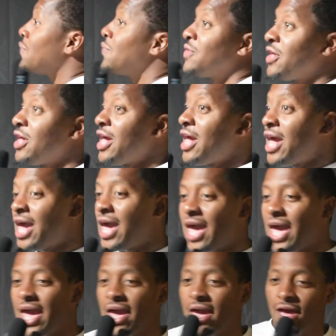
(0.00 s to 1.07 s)

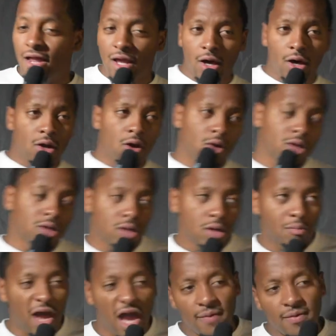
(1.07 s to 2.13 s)
Yeah. Hold on, little
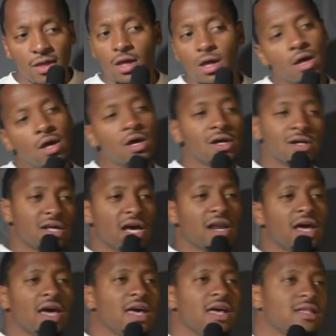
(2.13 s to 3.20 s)
baby. That
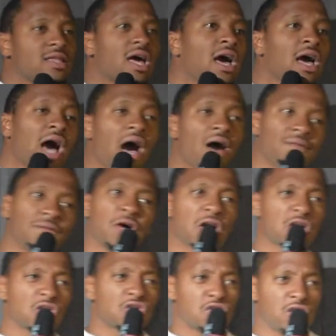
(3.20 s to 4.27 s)
ain't that. I
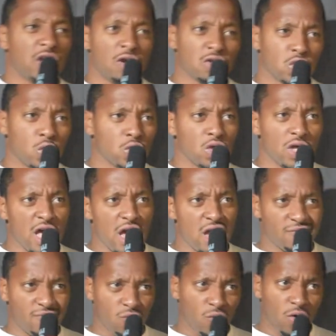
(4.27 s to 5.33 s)
fucked the shit out your little
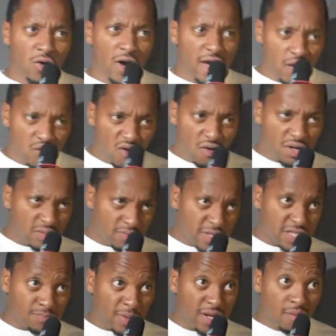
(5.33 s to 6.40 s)
ass for real. How you around this
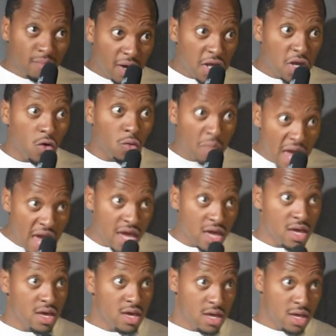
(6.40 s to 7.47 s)
bitch spending money on me?
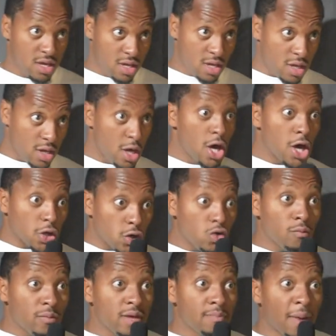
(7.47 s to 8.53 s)

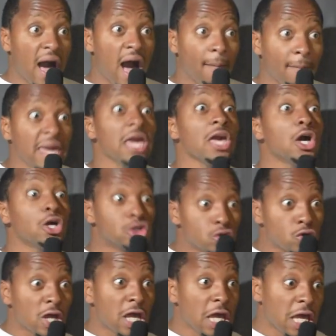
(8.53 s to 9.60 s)
You'll be buying me a
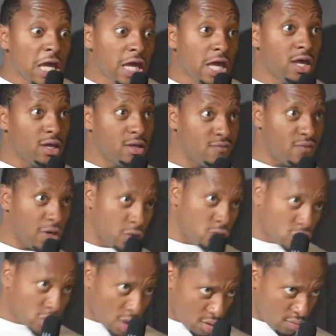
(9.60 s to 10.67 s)
dream. What the fuck are
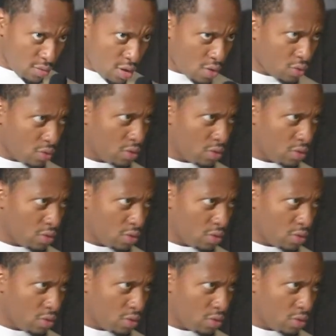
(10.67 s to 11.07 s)
you talking about?